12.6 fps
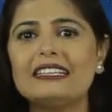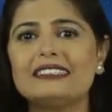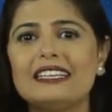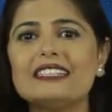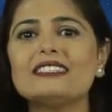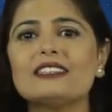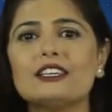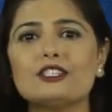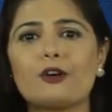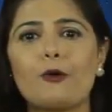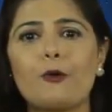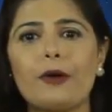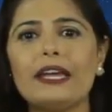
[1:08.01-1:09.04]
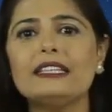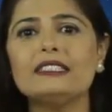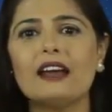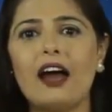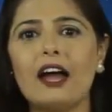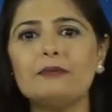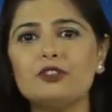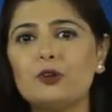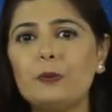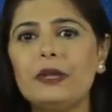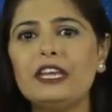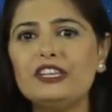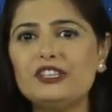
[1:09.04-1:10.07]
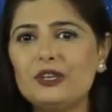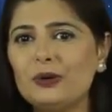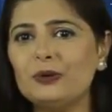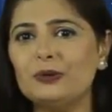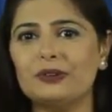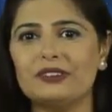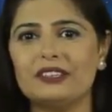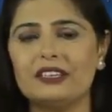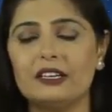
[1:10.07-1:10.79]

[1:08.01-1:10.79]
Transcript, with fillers: this is a great time to be you.